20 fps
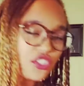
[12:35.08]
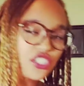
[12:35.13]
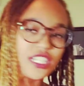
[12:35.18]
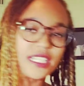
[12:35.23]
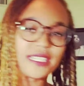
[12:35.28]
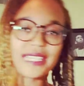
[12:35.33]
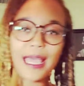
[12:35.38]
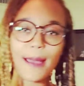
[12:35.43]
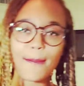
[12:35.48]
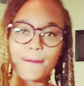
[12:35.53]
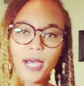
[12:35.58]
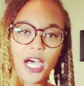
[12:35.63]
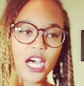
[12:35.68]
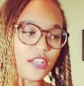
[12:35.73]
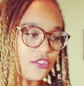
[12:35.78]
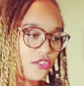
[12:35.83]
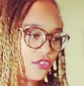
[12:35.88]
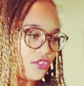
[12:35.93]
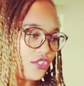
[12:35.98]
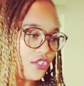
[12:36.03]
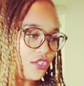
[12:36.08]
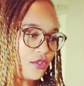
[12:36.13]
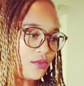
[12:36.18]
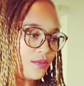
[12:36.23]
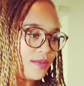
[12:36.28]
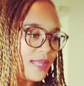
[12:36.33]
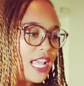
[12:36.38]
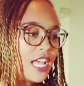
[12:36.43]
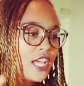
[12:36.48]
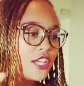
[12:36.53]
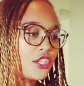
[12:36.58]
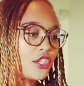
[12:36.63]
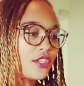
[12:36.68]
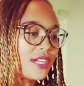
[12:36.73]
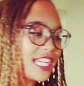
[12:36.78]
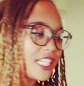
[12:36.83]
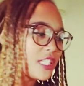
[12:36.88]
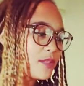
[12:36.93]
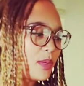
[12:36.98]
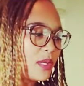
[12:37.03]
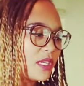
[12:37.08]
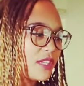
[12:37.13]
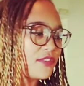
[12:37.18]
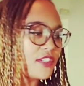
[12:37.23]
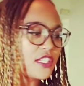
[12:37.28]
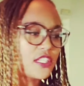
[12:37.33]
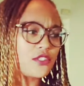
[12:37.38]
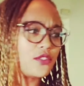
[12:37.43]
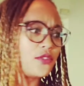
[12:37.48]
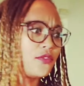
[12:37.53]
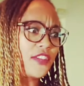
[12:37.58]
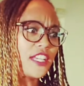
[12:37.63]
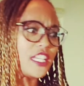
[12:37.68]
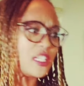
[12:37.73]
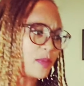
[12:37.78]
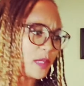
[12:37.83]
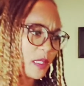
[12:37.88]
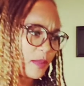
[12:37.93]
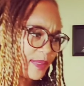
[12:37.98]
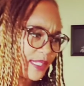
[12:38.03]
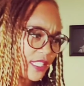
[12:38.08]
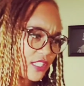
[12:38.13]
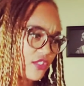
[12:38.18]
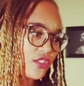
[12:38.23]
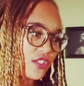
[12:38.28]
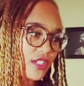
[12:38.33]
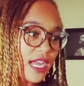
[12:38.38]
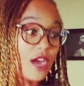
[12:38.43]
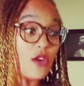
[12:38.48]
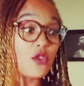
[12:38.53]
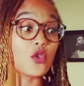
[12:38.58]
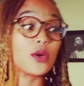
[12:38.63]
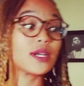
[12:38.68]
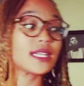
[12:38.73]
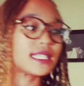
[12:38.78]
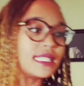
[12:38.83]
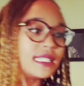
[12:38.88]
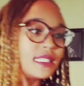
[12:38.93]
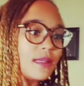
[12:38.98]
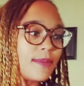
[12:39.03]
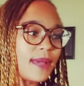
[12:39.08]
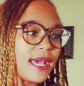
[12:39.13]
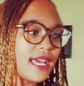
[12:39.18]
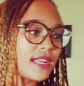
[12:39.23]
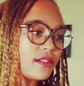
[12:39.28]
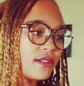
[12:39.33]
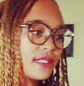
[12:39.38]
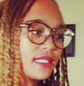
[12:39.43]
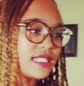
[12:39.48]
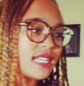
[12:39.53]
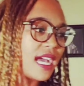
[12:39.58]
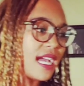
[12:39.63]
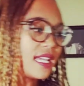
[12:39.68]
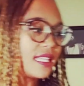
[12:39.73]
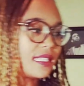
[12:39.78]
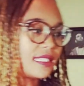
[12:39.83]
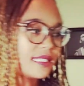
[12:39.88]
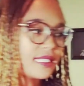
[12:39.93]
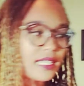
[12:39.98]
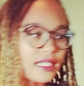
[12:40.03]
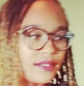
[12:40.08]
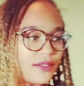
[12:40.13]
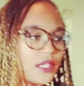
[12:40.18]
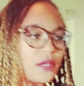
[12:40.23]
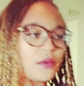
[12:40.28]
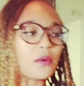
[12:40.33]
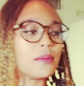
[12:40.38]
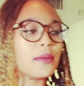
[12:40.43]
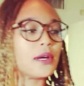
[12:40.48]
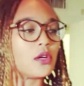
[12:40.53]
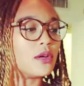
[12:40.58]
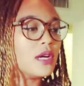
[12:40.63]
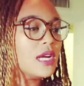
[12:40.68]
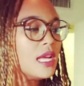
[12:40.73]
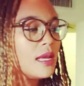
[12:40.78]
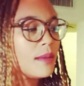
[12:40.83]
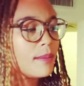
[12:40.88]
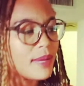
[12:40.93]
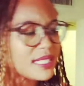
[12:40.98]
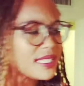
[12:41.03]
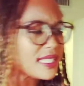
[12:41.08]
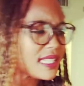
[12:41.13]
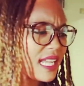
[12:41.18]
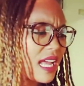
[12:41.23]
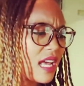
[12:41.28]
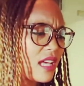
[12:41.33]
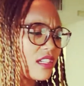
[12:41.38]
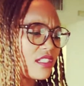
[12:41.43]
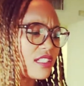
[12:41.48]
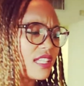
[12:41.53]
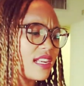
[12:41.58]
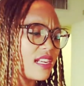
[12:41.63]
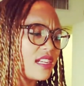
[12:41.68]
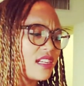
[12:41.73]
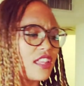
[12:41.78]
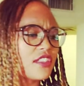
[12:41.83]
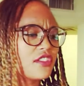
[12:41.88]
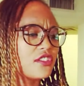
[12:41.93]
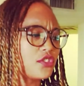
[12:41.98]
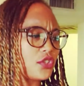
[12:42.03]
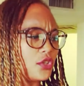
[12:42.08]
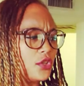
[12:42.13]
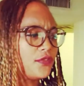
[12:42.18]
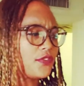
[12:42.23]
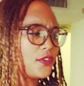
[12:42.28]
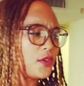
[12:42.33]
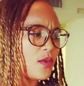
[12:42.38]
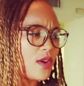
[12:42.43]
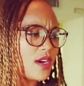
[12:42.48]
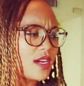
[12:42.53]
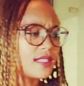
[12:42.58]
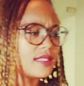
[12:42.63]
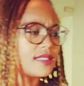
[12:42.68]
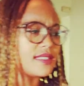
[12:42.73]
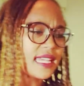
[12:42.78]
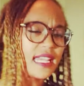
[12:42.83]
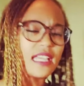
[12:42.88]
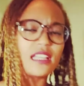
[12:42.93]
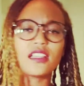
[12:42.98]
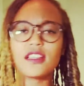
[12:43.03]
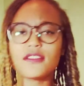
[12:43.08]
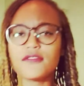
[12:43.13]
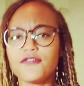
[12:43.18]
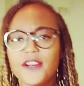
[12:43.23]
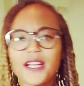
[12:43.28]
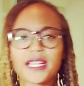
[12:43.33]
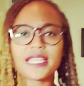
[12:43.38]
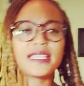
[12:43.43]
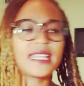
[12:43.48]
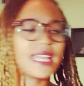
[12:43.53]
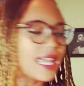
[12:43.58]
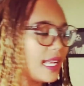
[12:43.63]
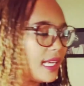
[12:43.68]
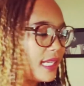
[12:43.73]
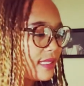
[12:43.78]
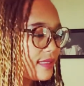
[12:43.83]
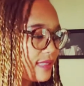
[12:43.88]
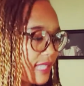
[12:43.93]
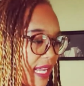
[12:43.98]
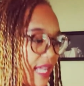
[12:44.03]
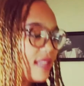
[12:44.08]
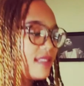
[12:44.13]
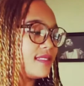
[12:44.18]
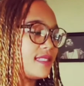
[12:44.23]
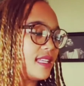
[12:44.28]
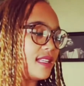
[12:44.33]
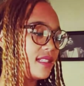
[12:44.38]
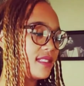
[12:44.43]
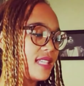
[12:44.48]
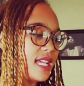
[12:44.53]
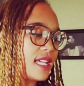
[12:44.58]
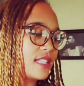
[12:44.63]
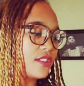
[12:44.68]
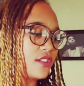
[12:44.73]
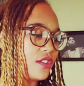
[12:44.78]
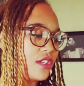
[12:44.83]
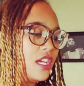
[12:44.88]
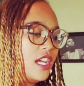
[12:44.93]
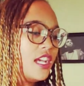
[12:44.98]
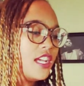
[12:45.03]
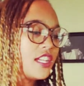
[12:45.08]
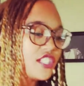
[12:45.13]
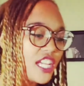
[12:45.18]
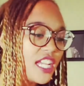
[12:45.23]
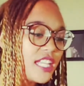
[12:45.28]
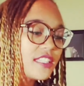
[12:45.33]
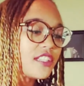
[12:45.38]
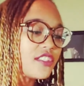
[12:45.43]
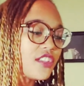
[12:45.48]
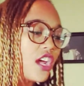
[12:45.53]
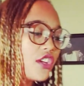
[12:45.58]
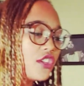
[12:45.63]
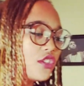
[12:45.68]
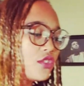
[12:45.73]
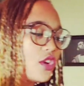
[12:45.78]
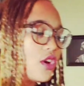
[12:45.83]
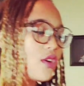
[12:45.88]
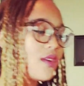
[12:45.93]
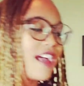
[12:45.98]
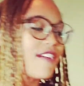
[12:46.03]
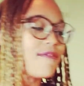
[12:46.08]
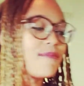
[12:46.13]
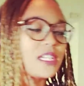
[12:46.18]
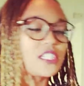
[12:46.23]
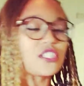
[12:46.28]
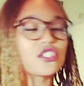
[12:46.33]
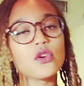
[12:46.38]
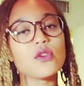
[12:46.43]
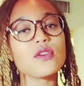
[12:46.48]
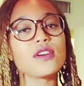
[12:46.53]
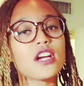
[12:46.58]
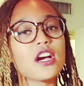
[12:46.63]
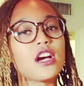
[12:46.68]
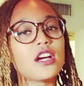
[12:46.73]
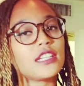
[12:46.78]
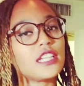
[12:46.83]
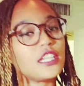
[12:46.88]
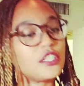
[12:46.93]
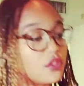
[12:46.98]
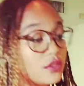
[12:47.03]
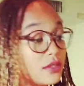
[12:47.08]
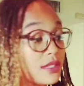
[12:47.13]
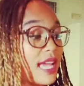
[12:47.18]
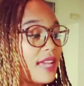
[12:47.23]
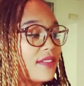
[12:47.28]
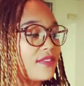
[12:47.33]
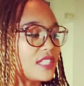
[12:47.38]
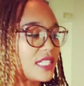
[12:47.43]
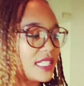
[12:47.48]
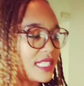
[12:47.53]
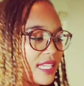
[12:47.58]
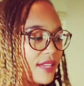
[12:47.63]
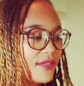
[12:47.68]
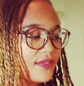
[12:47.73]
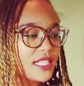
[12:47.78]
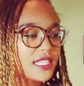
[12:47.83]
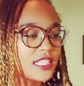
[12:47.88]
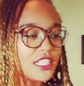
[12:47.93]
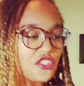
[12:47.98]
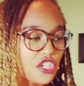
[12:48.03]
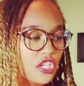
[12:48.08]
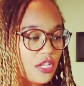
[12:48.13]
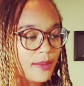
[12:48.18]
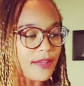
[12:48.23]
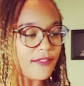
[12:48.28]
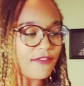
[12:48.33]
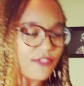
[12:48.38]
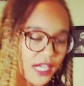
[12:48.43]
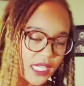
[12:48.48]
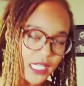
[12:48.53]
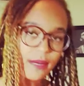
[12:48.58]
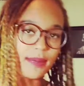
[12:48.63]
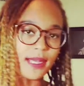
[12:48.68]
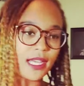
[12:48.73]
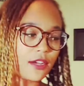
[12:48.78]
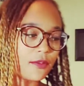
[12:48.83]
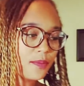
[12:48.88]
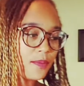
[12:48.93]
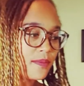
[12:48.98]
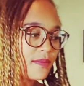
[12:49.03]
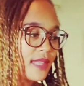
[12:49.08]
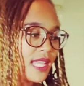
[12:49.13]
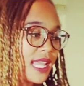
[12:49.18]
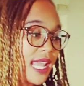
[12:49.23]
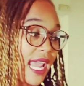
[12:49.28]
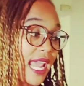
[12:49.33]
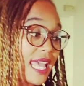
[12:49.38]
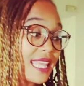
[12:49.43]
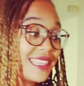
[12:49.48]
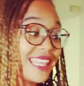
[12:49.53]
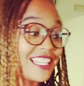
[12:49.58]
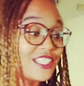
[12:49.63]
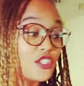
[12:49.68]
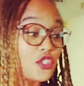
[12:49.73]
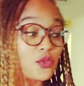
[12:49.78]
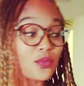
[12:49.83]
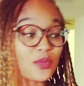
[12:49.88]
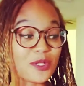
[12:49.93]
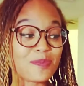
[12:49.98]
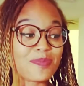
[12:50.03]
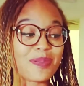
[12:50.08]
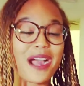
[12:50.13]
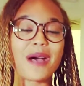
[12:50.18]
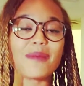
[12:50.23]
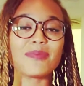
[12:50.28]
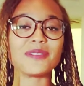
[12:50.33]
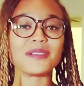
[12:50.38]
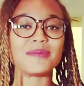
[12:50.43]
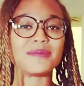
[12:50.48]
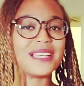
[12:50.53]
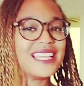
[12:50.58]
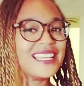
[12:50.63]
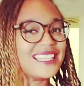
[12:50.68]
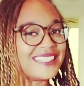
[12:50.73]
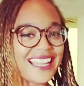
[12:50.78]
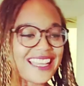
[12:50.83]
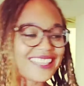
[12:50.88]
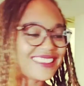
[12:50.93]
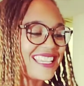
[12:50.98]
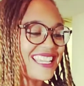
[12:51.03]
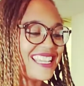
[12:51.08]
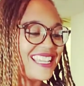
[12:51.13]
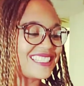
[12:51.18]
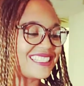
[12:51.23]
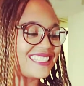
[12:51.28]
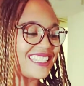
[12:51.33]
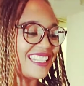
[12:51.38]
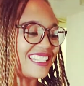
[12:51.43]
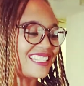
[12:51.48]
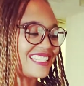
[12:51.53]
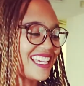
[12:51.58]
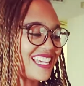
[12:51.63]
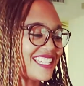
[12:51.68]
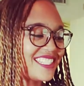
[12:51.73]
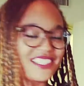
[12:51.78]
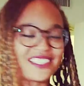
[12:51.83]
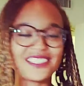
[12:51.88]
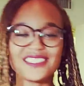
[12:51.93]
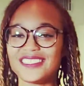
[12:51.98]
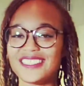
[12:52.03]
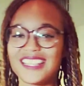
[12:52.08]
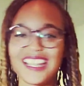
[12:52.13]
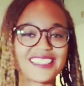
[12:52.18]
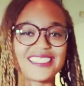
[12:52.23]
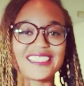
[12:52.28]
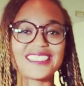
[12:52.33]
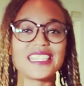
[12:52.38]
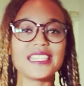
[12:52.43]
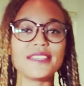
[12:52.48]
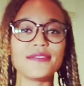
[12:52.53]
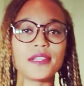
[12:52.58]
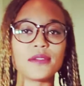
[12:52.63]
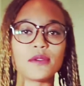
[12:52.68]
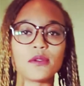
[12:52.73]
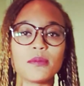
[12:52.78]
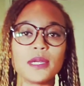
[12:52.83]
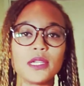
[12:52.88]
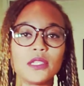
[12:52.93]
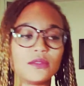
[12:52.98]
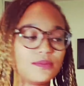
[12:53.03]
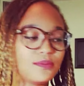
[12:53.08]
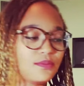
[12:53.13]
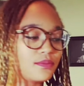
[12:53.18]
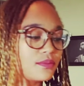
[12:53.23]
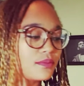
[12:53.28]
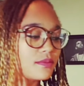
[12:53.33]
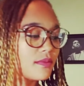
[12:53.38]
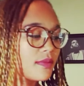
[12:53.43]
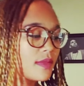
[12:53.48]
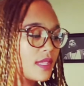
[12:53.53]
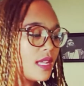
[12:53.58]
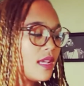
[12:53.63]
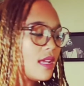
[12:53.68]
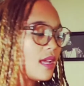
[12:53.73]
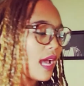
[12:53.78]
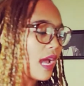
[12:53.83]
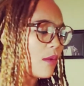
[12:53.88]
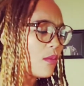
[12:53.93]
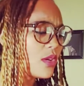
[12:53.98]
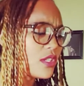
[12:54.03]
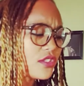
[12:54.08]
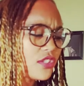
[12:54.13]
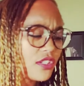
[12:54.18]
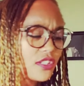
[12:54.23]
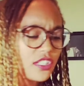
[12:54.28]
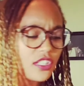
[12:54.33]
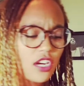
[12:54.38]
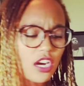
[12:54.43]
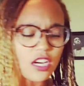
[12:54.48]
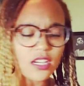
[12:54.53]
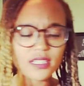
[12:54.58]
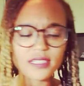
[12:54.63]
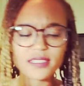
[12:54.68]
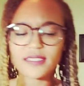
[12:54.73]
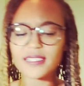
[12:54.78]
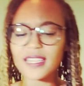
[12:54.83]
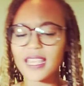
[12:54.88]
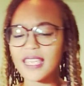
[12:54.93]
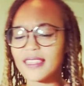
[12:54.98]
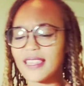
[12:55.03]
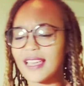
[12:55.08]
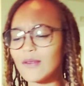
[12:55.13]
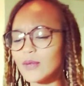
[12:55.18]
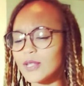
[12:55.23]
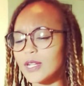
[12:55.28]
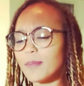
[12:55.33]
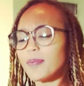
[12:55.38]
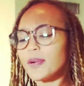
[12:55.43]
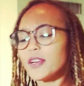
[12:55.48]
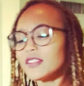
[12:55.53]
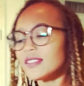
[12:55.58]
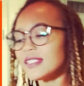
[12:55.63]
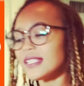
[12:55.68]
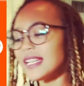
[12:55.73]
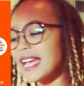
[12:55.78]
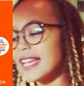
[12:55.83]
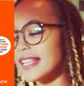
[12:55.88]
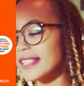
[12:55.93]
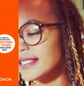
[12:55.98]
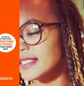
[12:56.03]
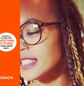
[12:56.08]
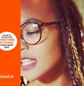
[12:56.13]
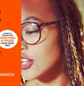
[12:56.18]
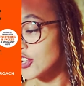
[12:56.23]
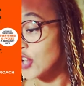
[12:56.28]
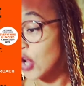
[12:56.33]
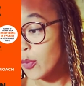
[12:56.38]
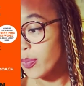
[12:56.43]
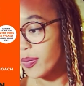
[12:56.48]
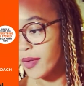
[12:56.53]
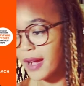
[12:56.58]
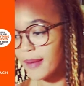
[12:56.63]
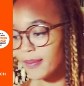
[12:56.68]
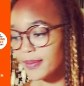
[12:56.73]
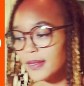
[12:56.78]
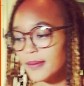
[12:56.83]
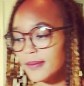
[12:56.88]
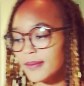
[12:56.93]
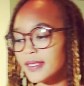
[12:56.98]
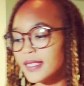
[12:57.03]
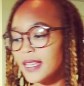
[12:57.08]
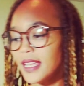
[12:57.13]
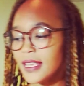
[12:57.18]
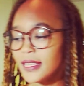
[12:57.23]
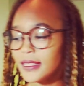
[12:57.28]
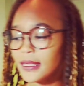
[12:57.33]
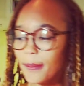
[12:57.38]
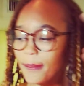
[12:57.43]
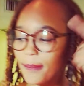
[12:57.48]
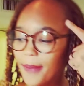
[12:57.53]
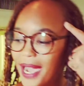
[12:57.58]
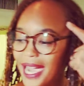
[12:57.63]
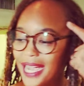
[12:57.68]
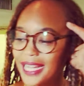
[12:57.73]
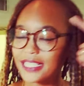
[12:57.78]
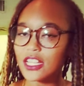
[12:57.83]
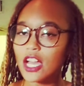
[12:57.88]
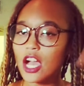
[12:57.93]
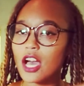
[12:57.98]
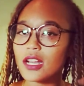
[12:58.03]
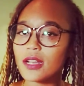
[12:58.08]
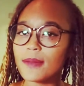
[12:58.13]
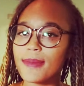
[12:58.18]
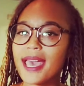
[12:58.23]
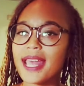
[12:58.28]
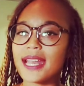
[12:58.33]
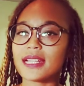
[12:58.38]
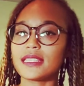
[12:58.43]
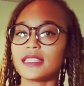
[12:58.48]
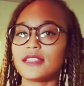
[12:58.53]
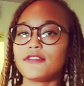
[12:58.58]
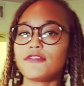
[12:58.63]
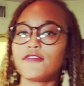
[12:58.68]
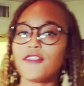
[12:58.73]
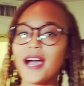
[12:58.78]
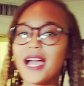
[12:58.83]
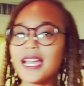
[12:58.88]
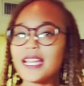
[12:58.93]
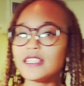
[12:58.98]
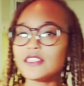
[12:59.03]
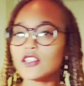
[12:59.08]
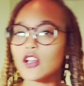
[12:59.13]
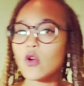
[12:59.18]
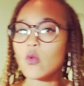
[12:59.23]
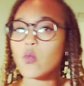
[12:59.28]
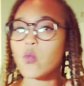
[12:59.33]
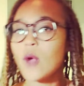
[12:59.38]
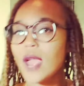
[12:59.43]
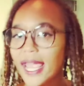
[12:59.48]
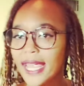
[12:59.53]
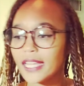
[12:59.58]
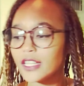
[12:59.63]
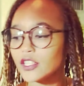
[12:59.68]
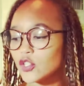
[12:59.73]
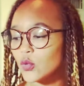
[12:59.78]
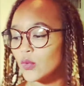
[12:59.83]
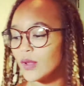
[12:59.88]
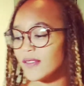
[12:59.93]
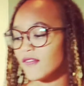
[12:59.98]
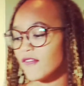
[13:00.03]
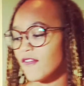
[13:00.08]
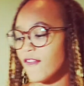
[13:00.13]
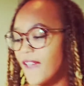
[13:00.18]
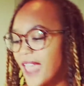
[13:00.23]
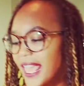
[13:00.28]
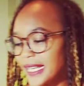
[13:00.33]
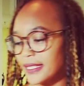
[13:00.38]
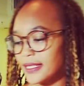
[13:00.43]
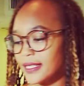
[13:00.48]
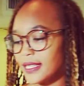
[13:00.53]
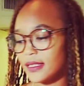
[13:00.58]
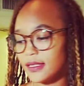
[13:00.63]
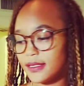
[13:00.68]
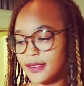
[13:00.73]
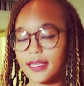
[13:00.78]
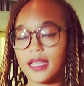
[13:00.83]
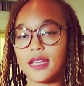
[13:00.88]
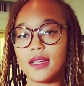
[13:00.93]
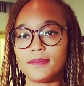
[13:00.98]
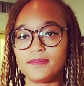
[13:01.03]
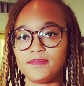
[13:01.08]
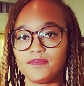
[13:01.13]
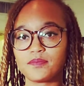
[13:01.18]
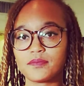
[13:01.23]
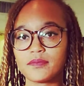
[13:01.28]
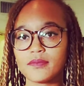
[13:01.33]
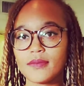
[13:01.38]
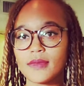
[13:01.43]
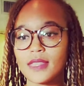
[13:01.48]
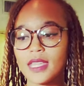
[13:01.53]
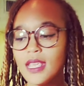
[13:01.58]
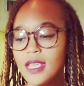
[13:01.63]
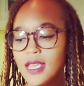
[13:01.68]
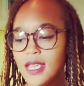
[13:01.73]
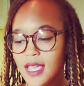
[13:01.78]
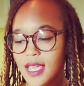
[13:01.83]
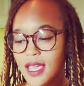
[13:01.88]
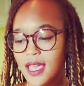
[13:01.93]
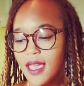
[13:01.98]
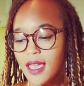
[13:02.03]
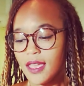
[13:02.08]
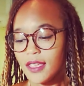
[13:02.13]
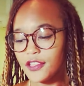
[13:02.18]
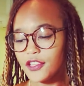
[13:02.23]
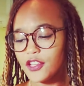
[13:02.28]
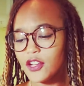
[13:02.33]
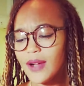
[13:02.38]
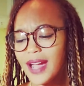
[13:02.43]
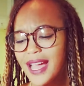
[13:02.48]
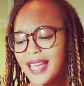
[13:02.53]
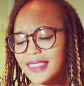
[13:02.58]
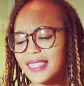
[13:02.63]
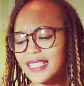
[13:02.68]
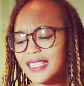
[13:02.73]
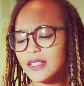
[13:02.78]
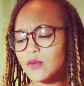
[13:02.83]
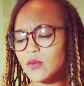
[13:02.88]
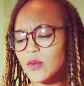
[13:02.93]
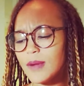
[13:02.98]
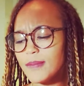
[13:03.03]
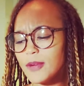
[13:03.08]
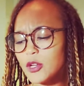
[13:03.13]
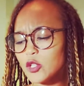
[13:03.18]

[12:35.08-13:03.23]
shit that bothers you, your ex-boyfriend's new Facebook picture, how quickly the batteries die in the TV remote, missing out on yet another 2-for-1 sale on fucking hand sanitizer, chances are you don't have much going on in your life to give a legitimate fuck about. And that's your real problem, not the hand sanitizer, not the TV remote. I once heard an artist say that when a person has no problems, the mind automatically finds a way to invent some. You know, I think what